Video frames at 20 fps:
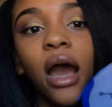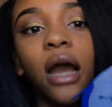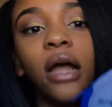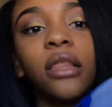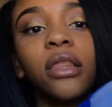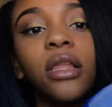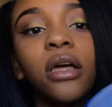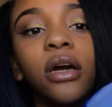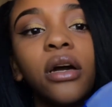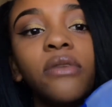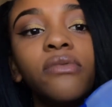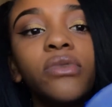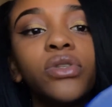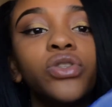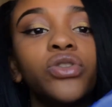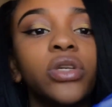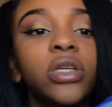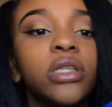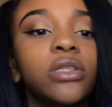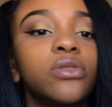I love the
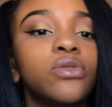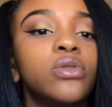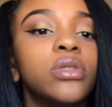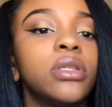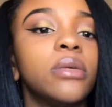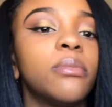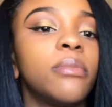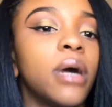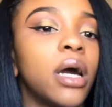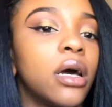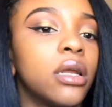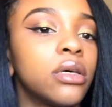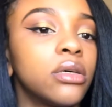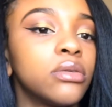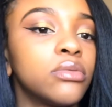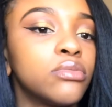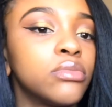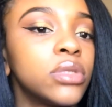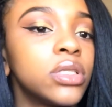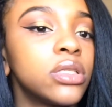translucent
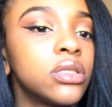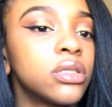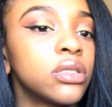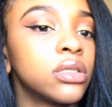bottoms